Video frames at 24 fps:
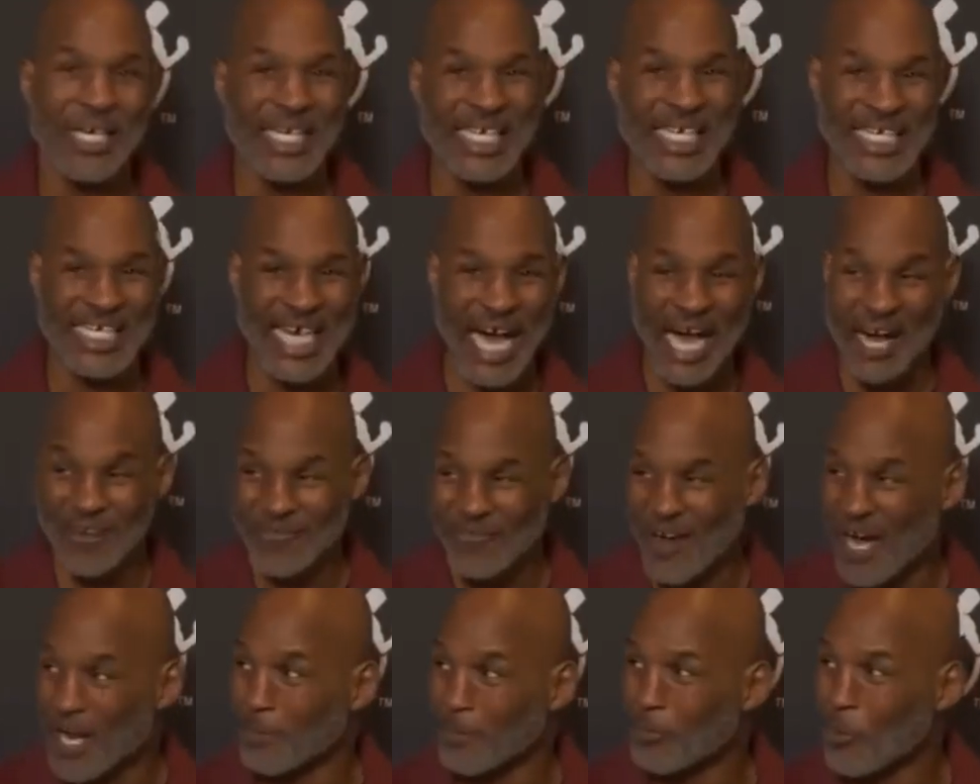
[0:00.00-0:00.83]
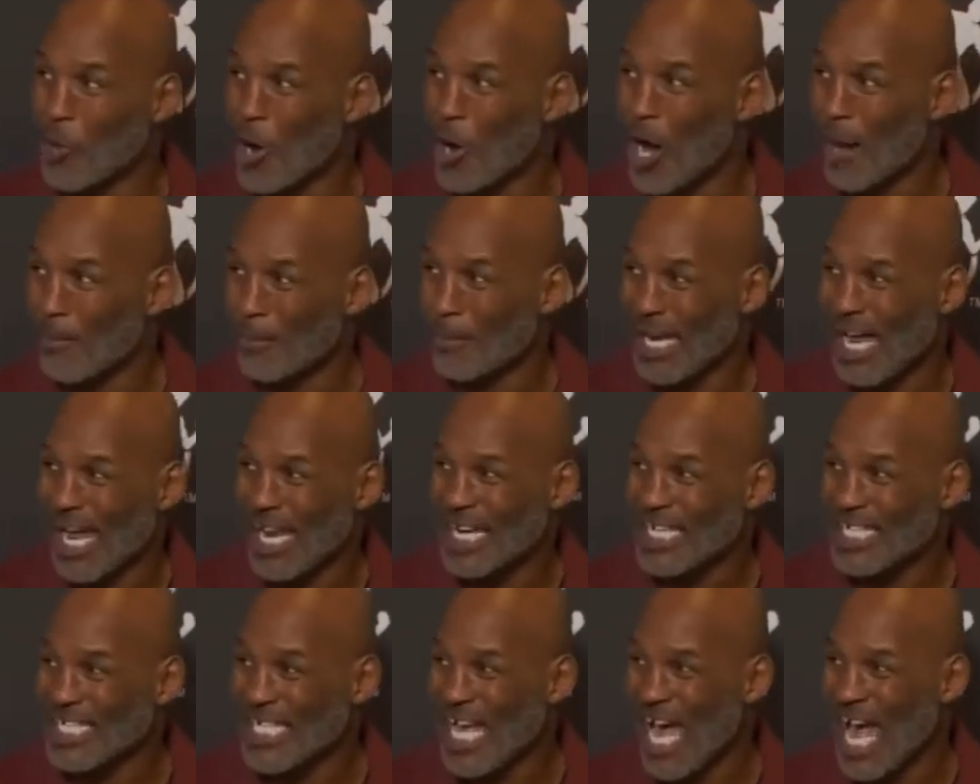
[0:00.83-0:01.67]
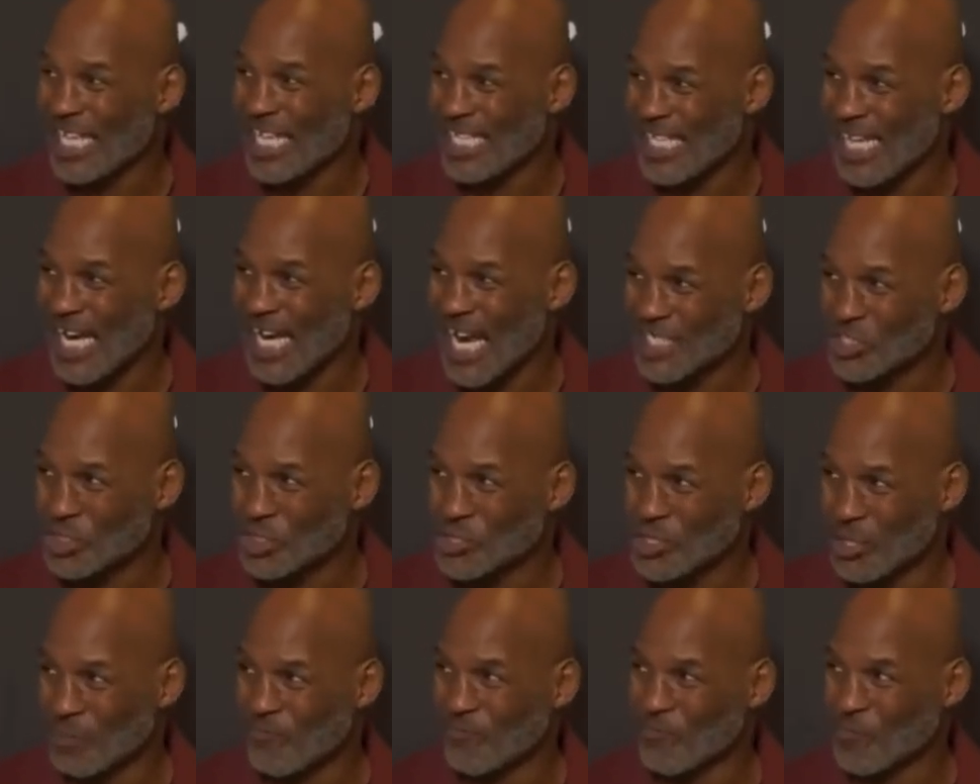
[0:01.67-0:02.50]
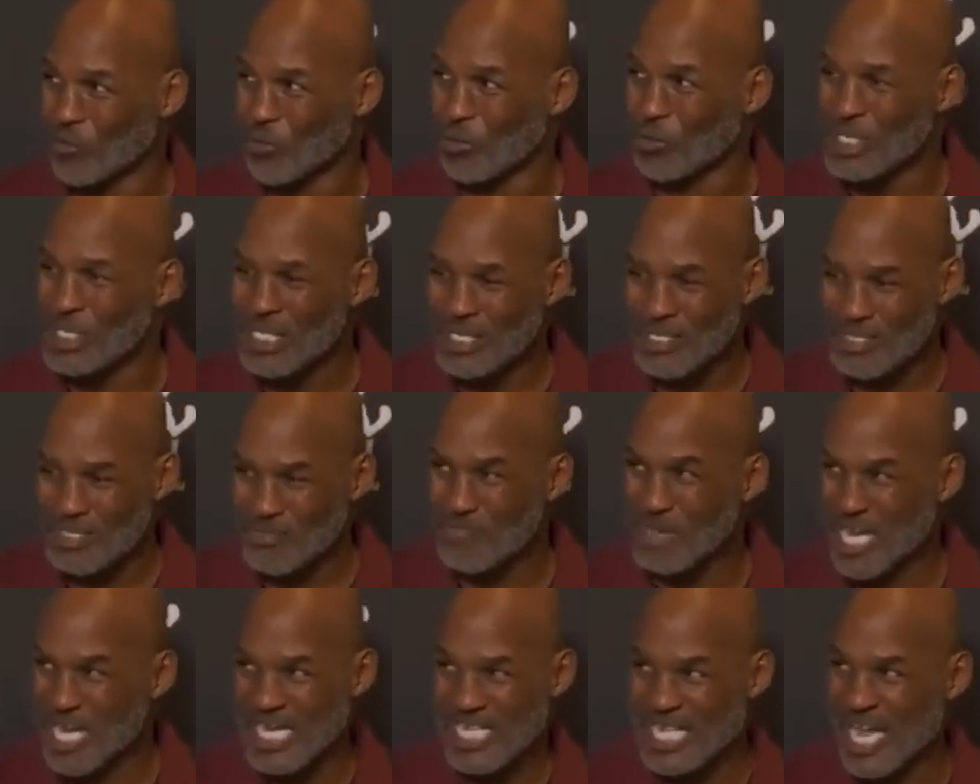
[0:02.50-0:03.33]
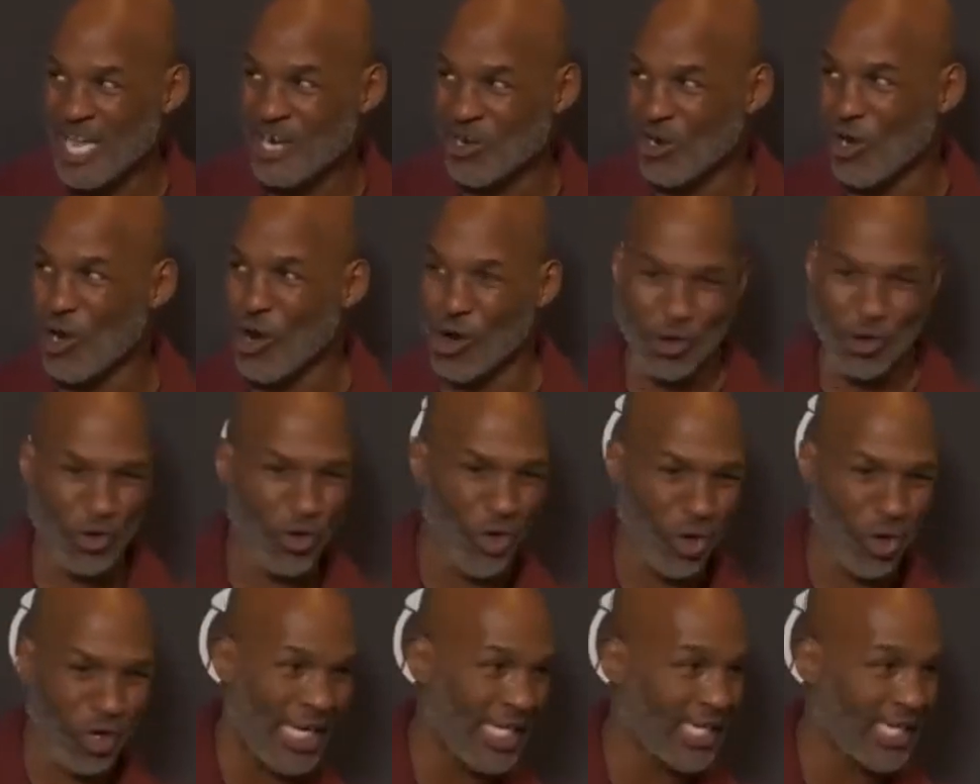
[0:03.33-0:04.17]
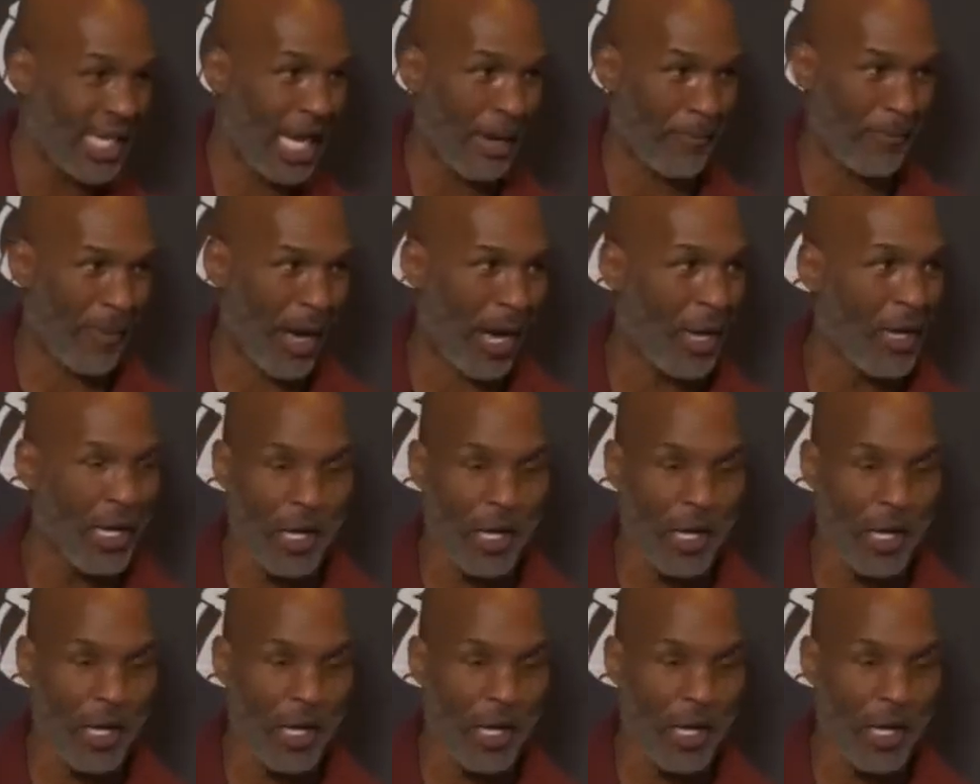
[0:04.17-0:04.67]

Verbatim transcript: He got around the Muhammad Ali Act that I stood up for that made that law. Look at that.